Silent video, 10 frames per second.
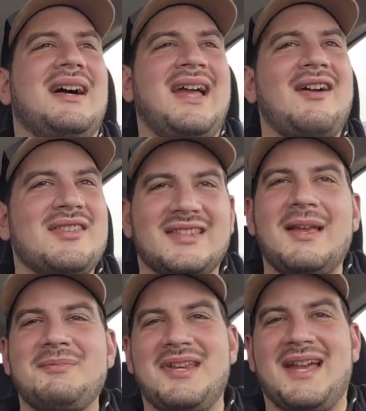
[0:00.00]
I haven't
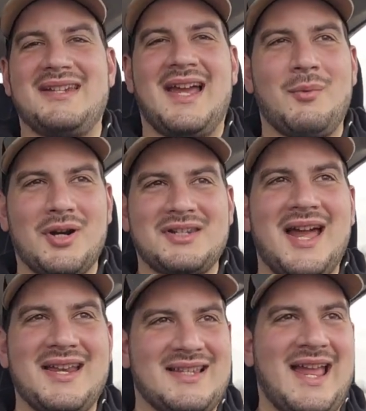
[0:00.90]
slept yet. I work
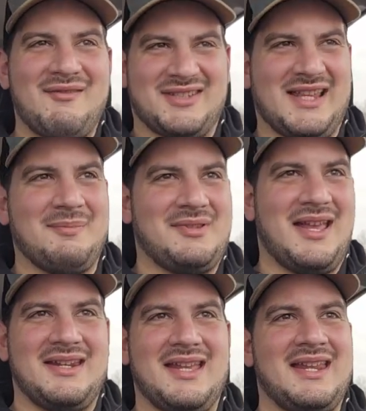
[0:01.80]
nights, I haven't slept
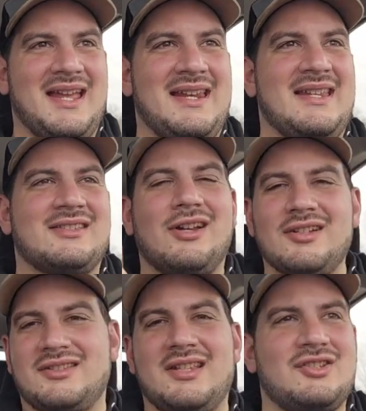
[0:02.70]
yet. And, and it
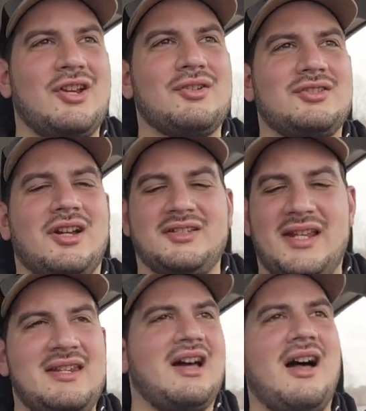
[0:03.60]
starts, the show starts
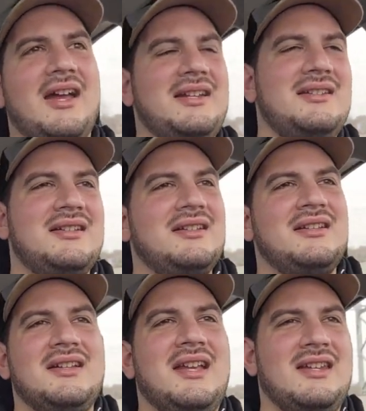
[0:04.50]
at
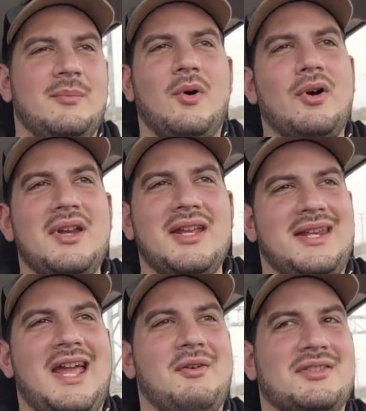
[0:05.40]
nine in the morning
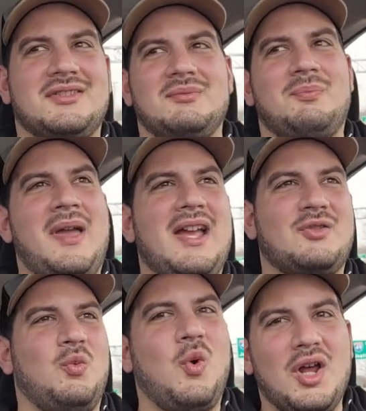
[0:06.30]
and now it's
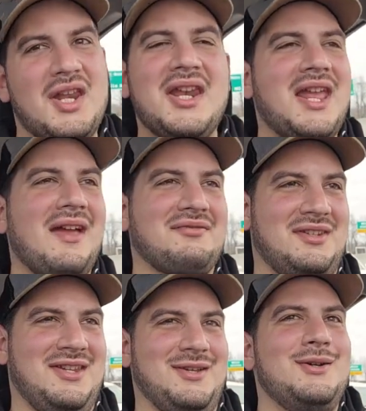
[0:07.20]
past one in the
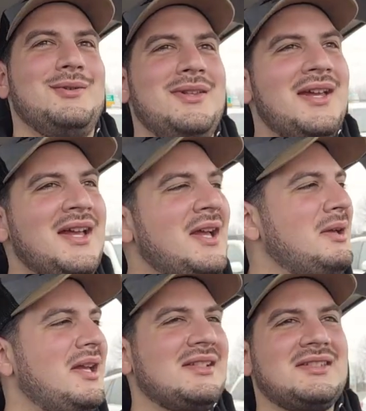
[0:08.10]

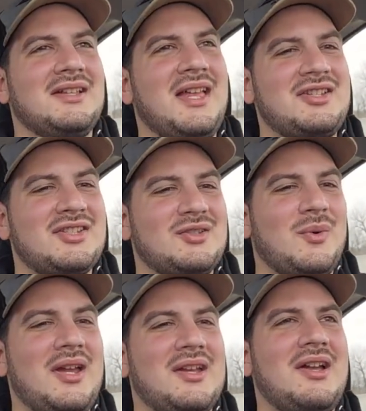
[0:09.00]
afternoon. and so that's just the
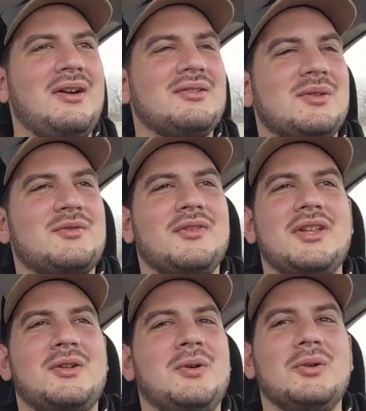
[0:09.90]
way it goes. It was
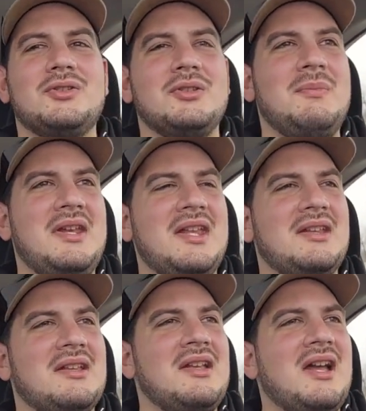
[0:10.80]
really cool to meet
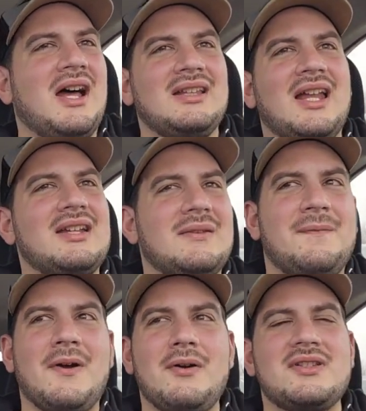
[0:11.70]
a lot of the
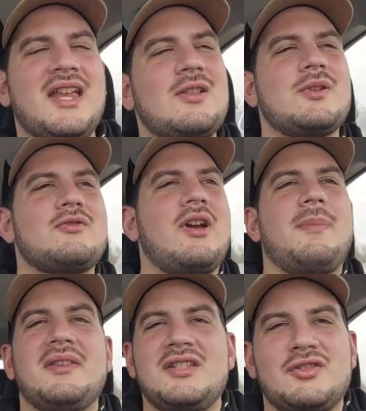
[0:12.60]
folks. And that's what's great
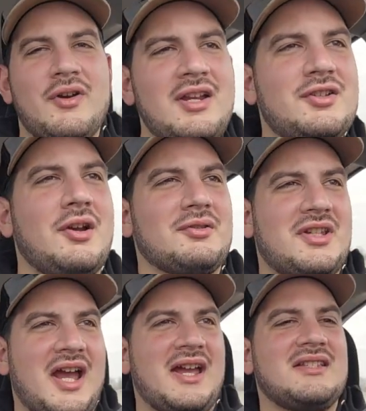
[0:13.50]
about these train shows,
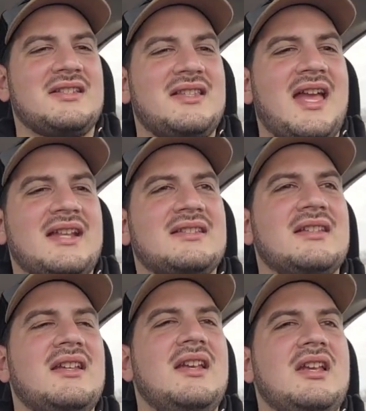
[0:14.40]
guys, is that
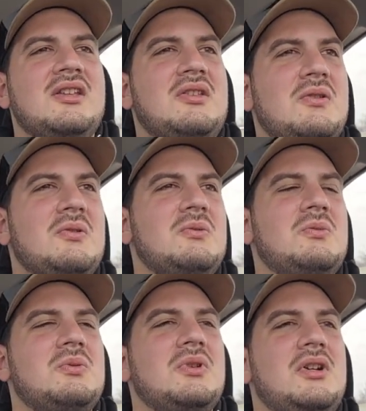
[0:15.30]

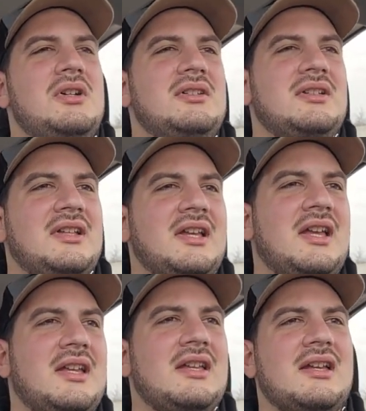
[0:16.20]
you
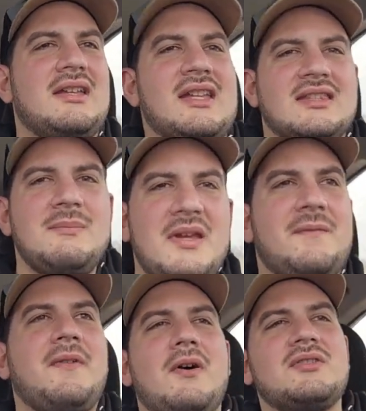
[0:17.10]
get to meet
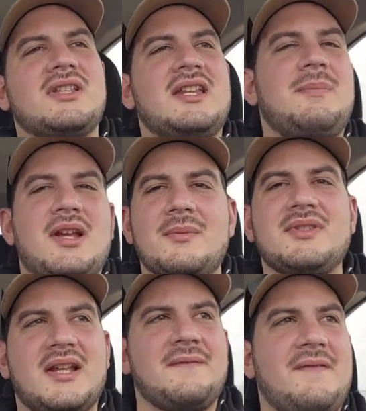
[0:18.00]
folks, and it becomes
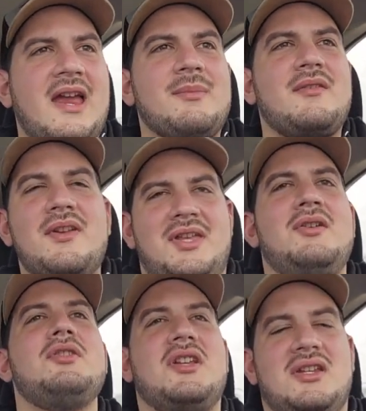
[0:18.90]
like a family
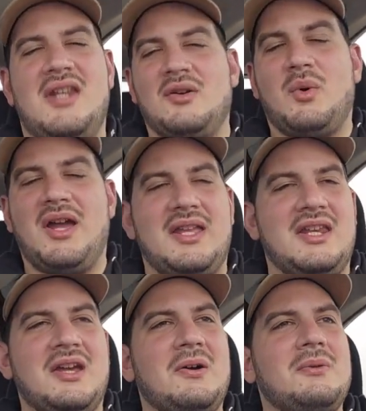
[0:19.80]
reunion in a way,
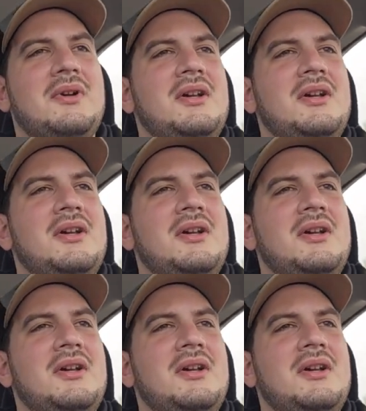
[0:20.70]
you know?